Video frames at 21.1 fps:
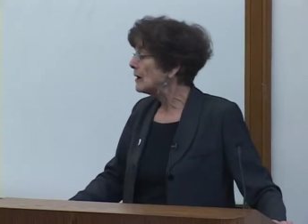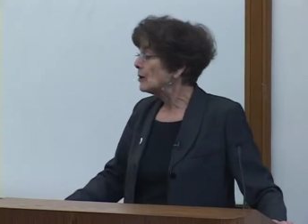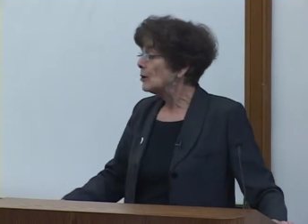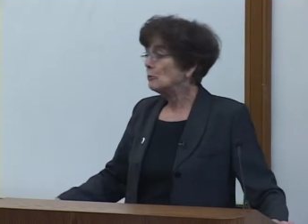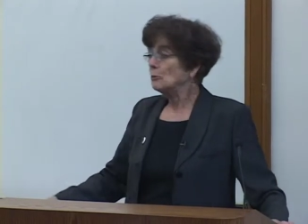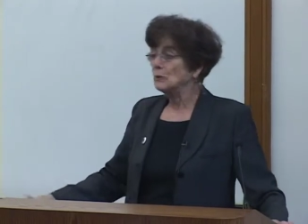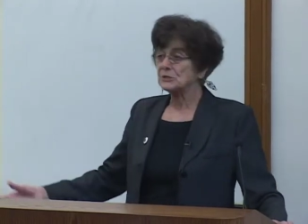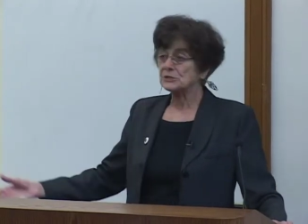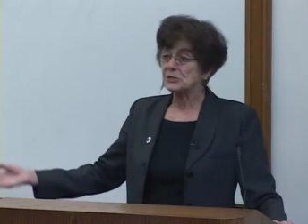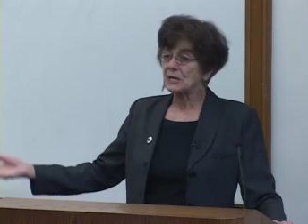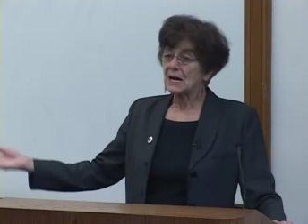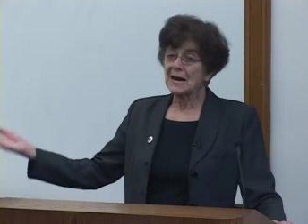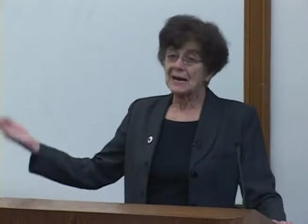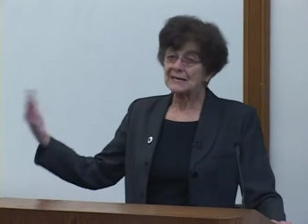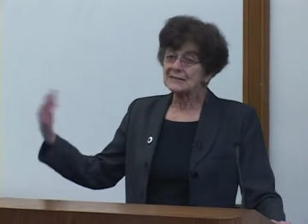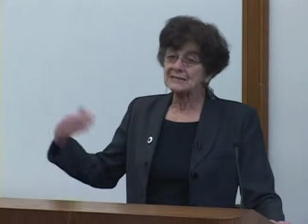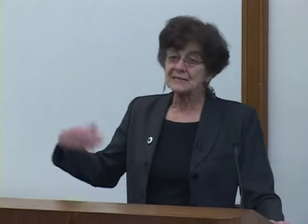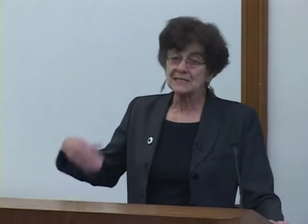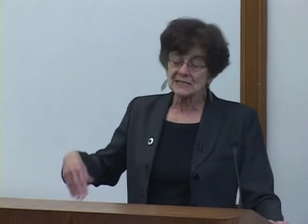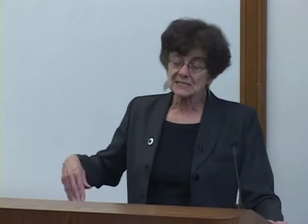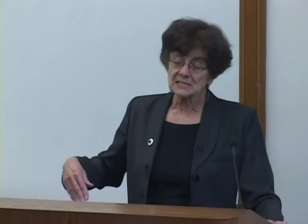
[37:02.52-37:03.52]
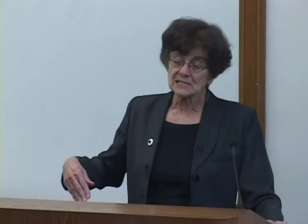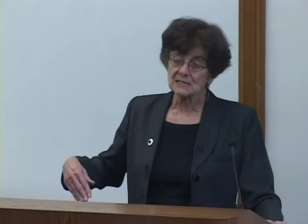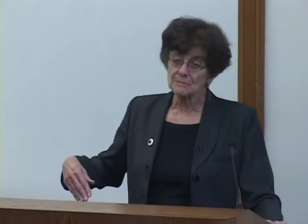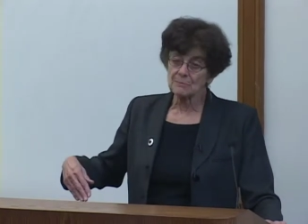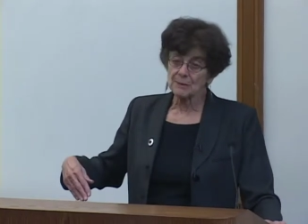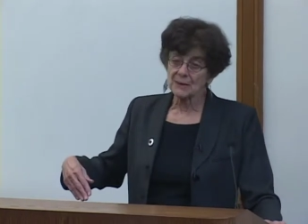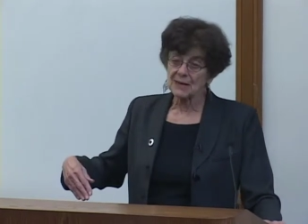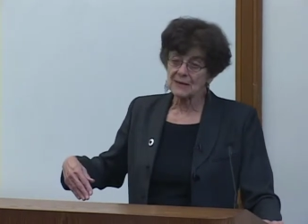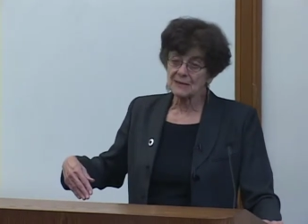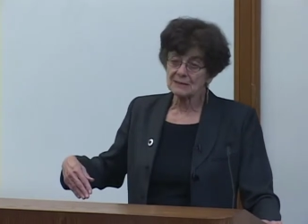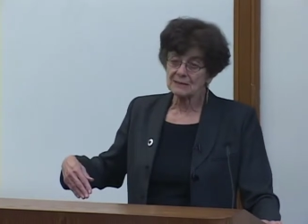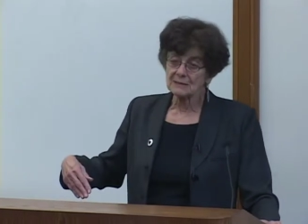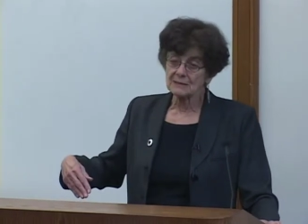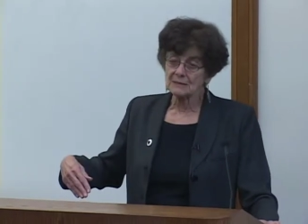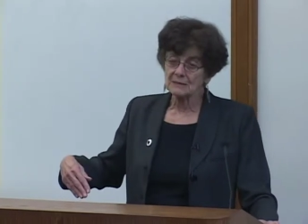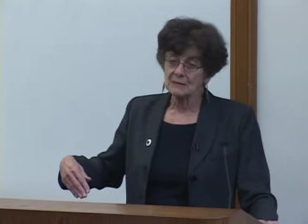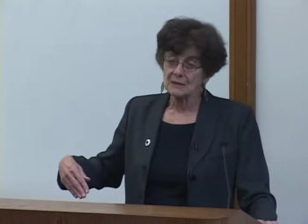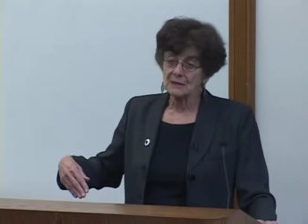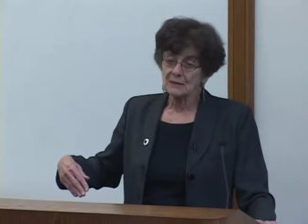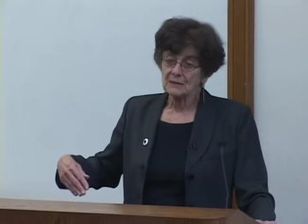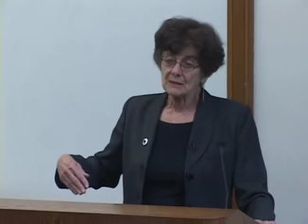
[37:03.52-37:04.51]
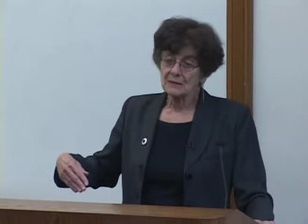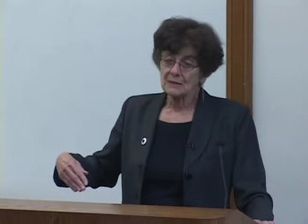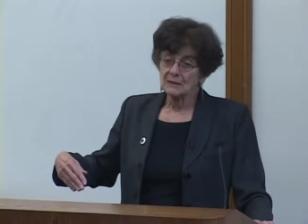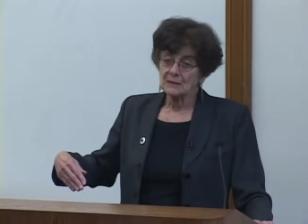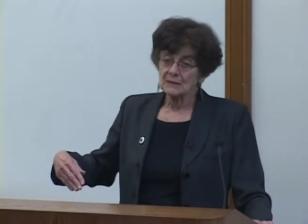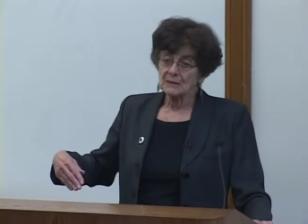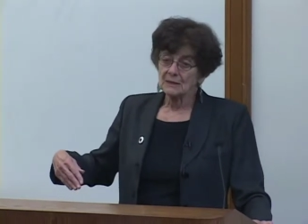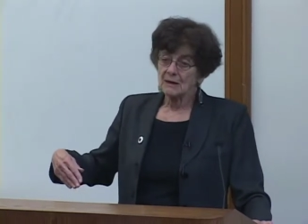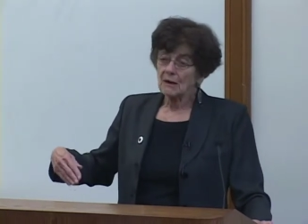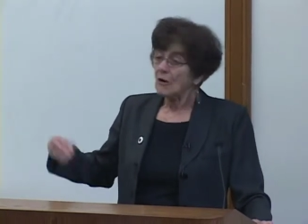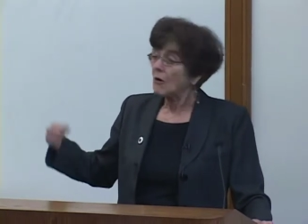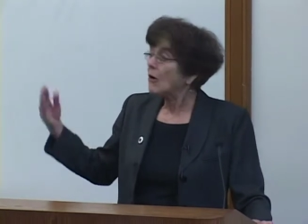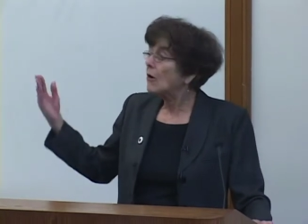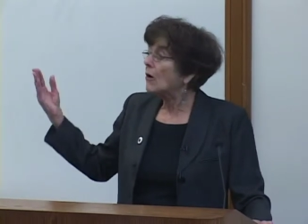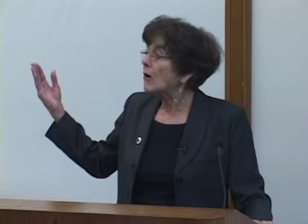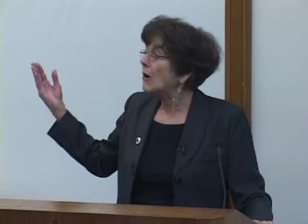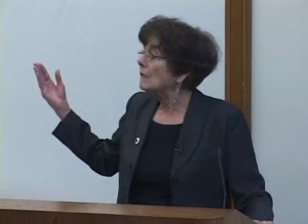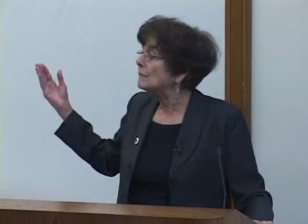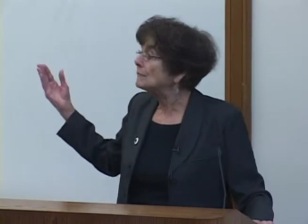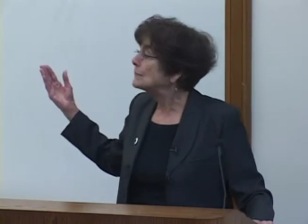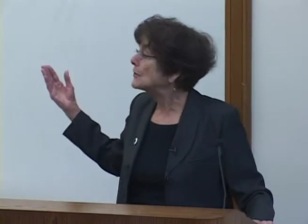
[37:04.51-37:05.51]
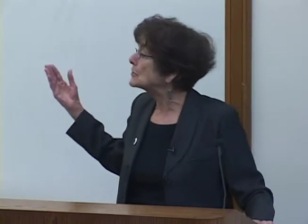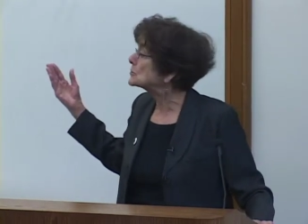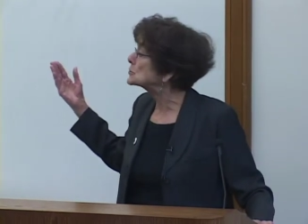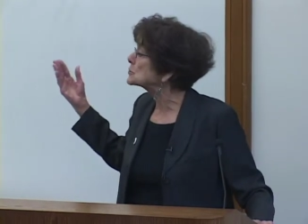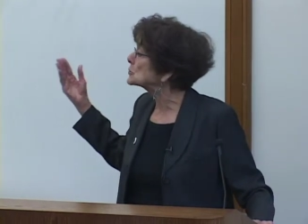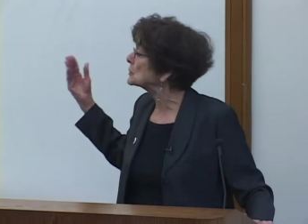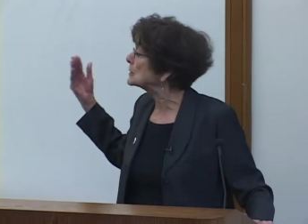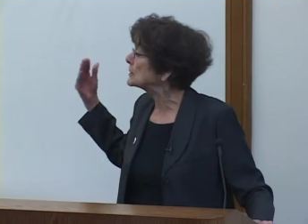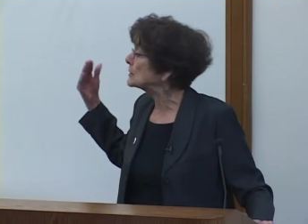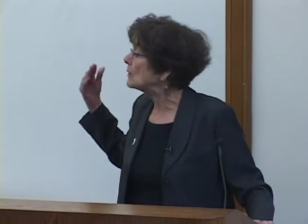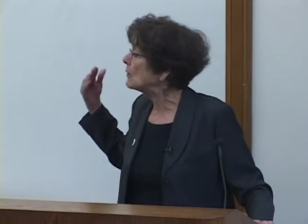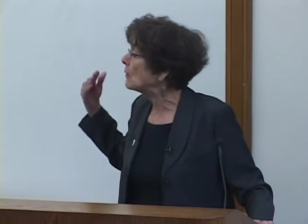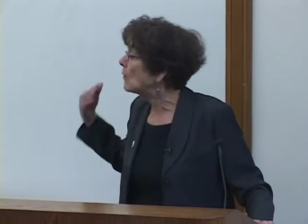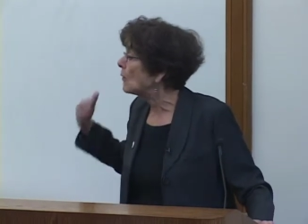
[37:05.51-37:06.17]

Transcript: which anticipated virtually